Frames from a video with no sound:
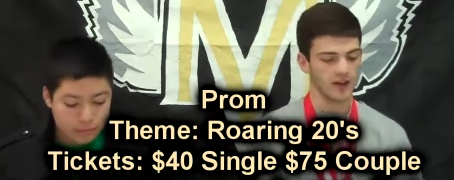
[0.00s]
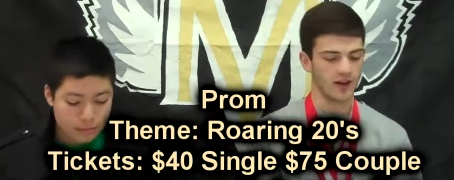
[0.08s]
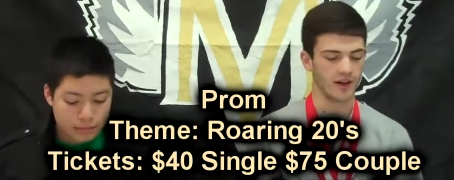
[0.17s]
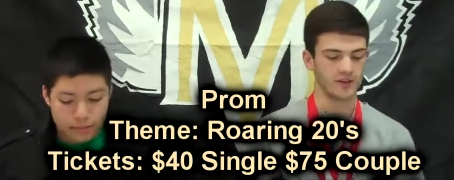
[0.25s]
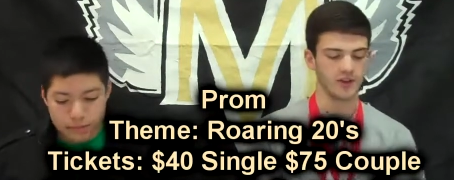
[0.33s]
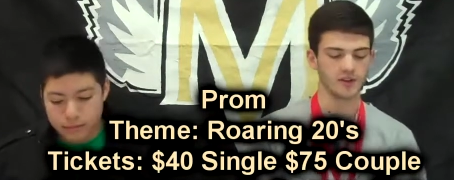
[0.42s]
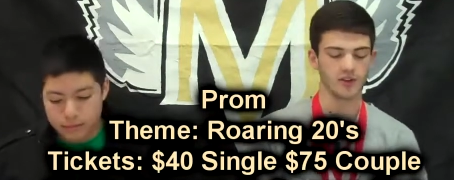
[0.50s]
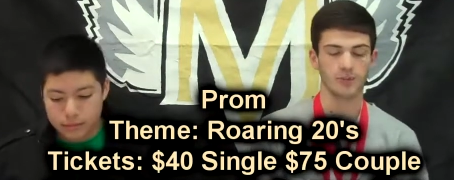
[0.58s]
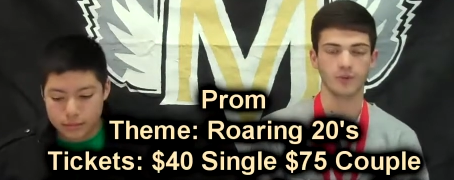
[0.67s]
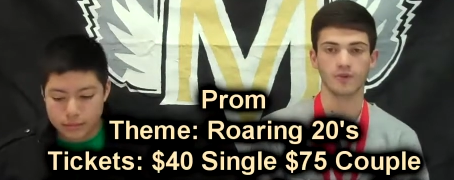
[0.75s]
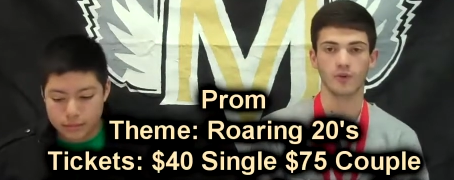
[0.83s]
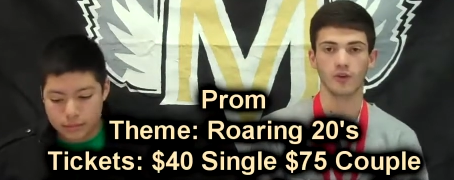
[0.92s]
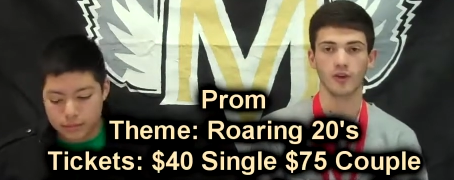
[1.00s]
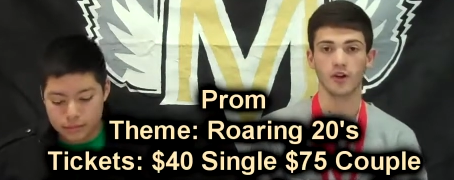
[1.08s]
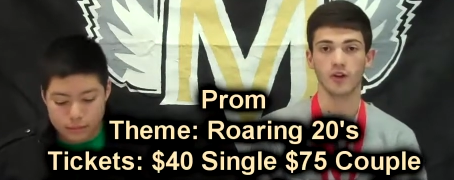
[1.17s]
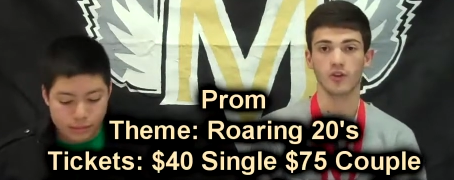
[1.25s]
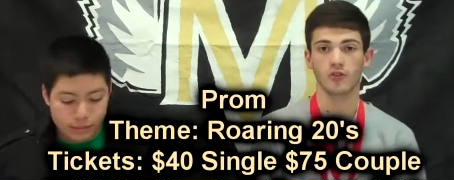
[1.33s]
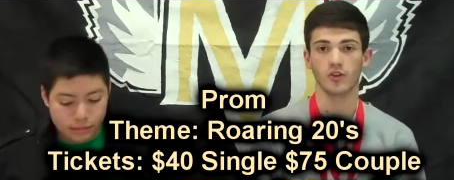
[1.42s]
Speaker 1: Uh, tickets are going to be forty
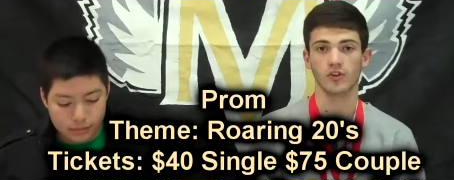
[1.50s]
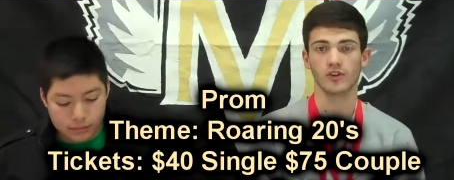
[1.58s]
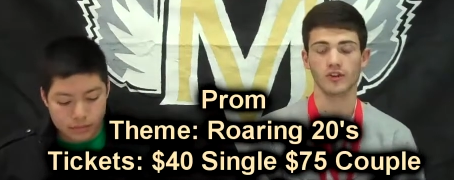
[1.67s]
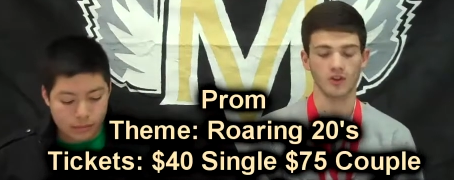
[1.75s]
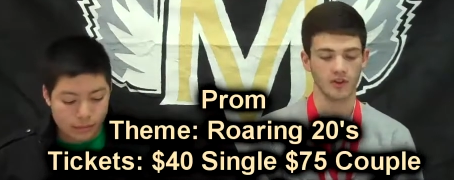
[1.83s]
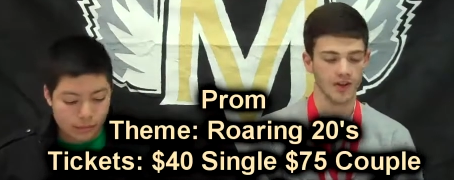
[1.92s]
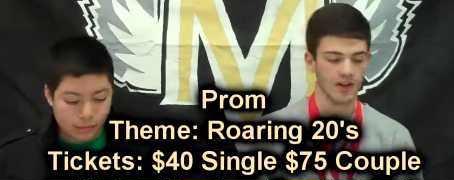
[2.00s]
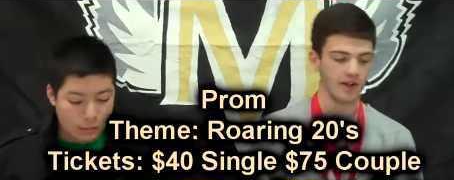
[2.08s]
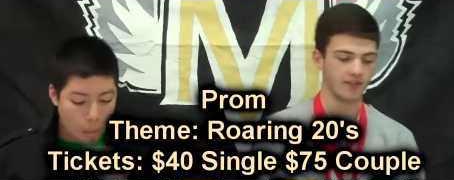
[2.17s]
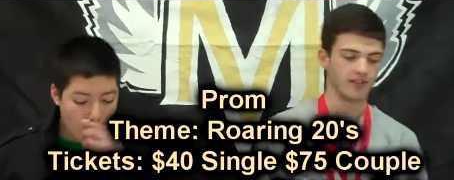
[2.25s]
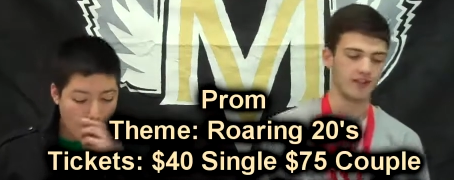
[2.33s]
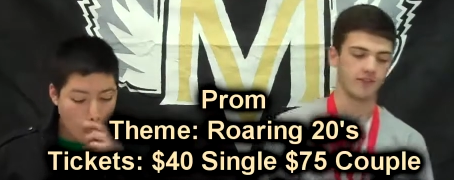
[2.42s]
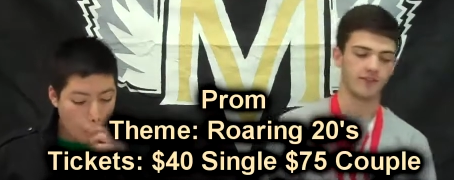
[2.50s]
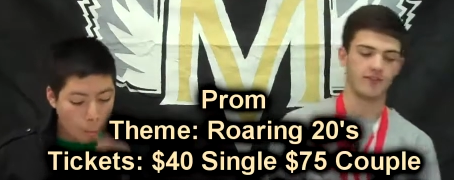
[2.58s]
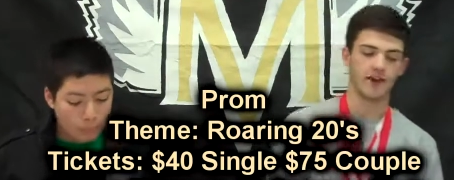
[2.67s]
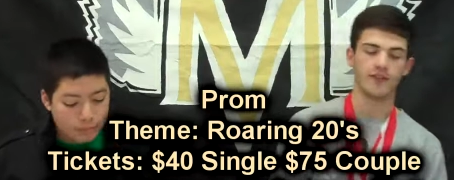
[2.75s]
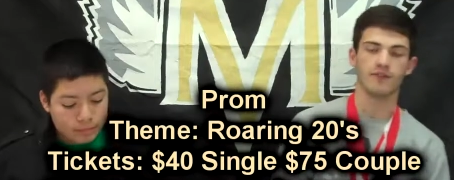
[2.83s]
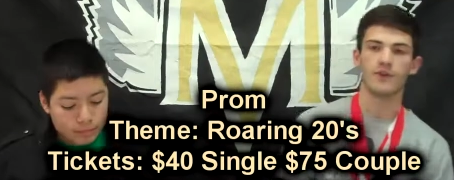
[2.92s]
dollars for a single and
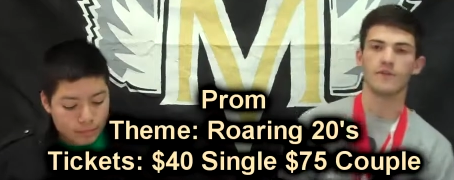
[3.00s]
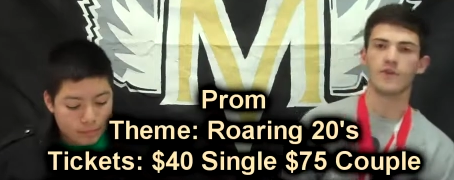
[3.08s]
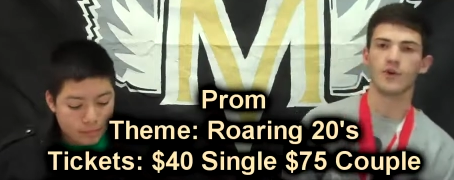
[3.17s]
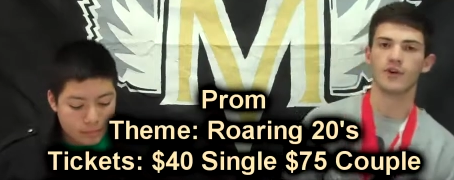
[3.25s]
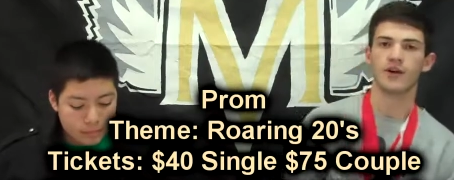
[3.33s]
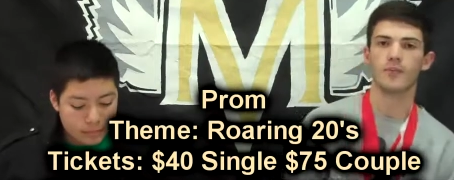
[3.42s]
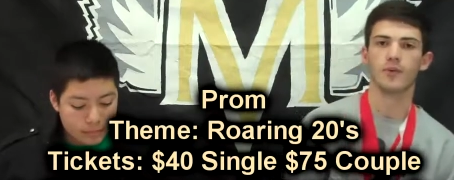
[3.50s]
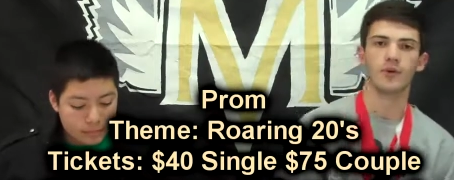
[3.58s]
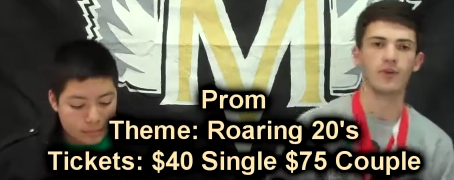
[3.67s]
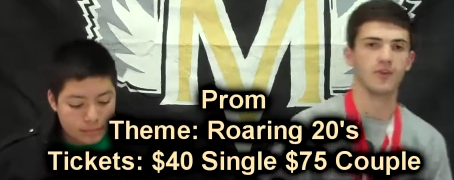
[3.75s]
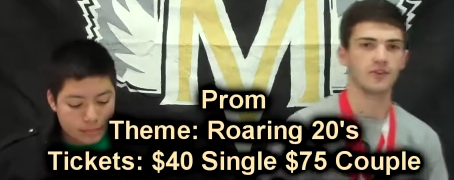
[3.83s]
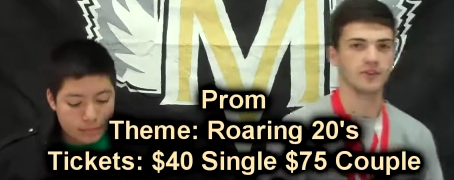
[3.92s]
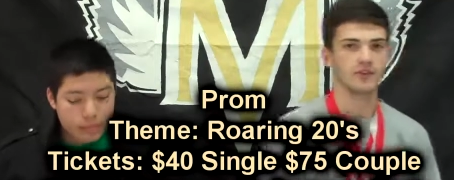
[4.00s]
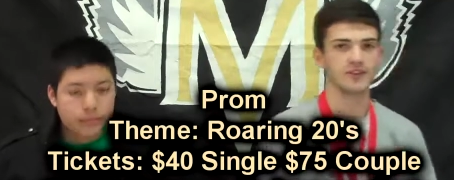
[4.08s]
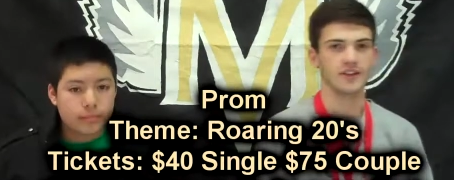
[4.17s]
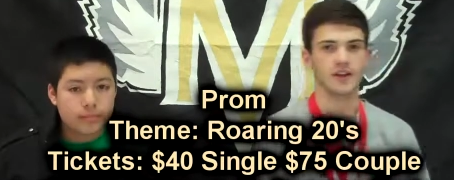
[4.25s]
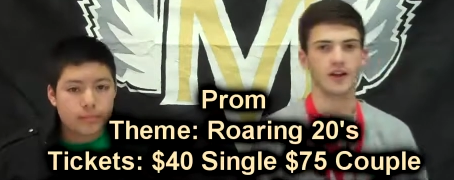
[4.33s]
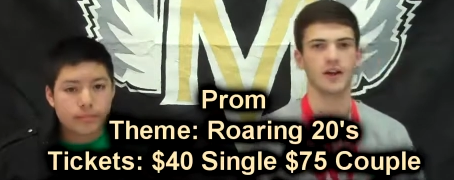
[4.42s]
seventy-five for a couple. So let's
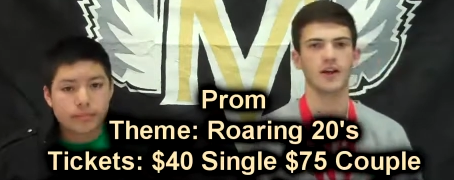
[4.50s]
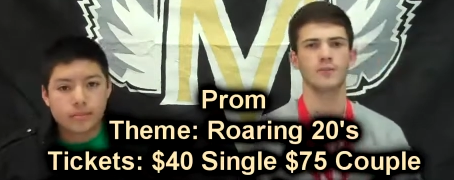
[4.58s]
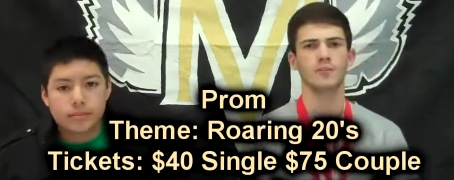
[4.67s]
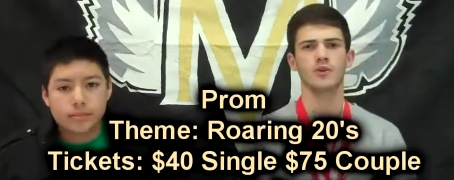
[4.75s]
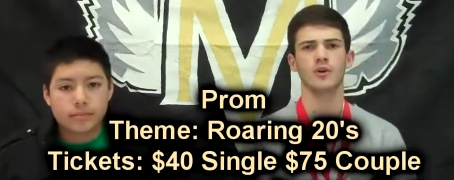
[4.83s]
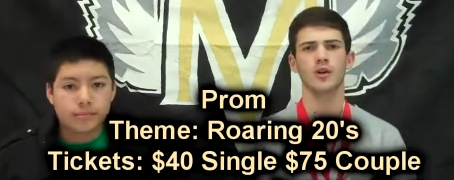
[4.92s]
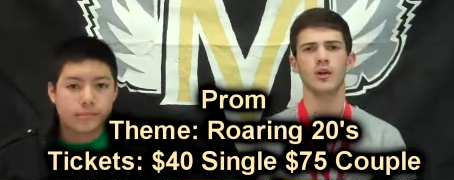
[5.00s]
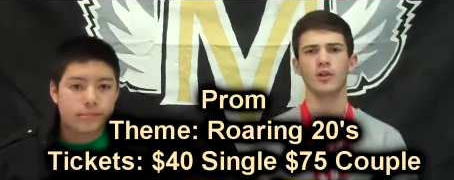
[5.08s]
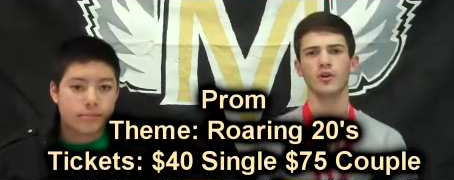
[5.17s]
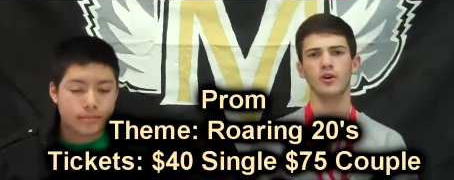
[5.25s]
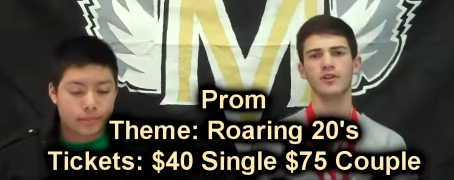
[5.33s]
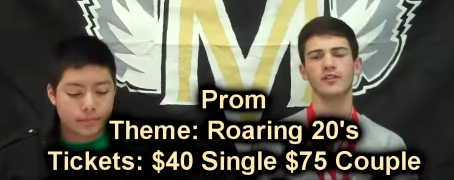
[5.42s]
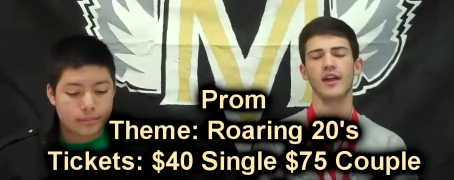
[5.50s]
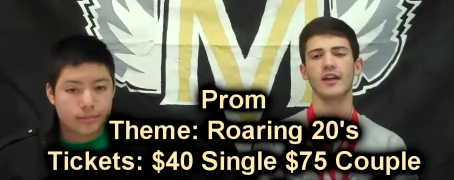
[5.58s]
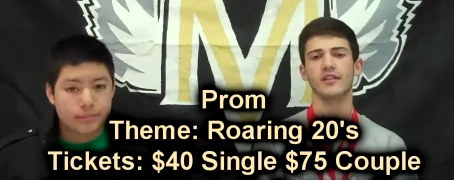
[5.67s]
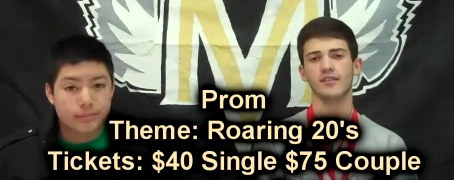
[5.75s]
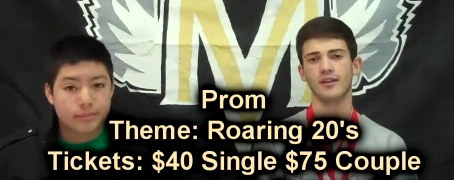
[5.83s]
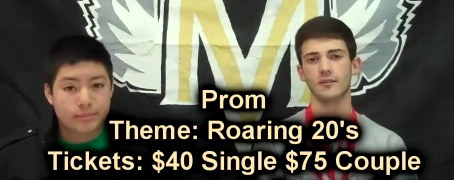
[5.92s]
take a couple looks
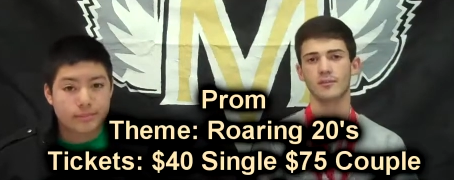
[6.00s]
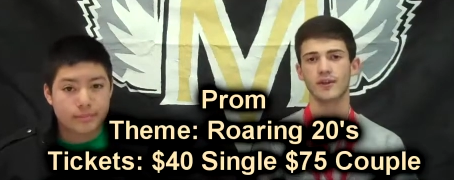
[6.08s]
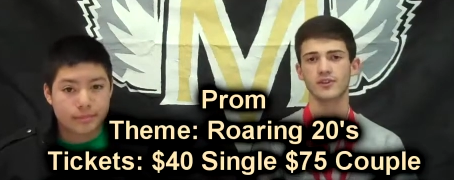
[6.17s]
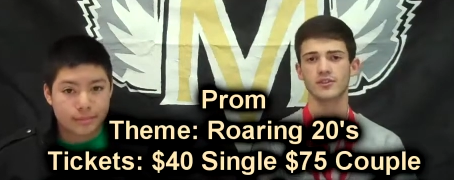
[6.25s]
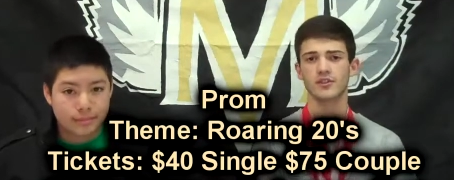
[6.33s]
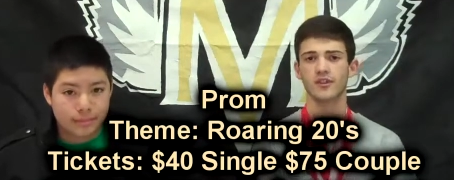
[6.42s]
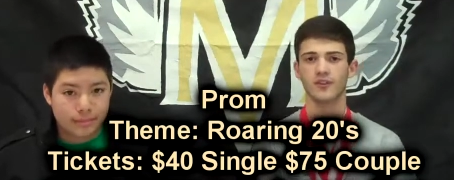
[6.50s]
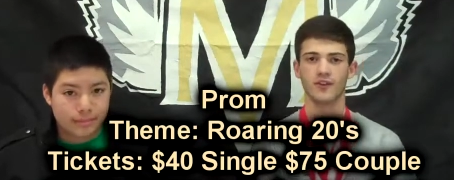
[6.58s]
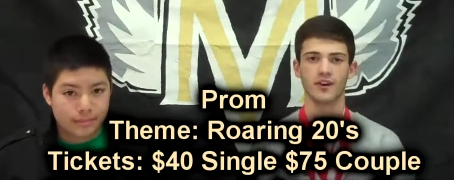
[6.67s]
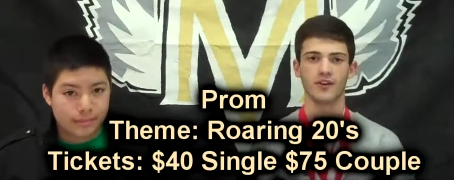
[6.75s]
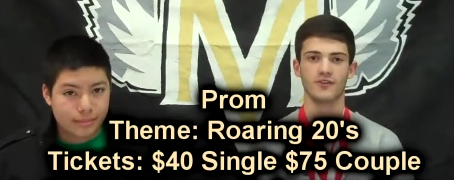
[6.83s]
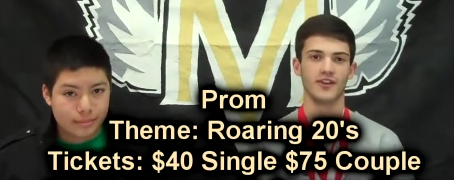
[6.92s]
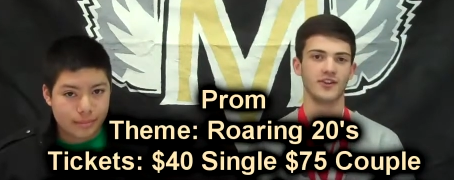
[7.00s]
at some pictures of our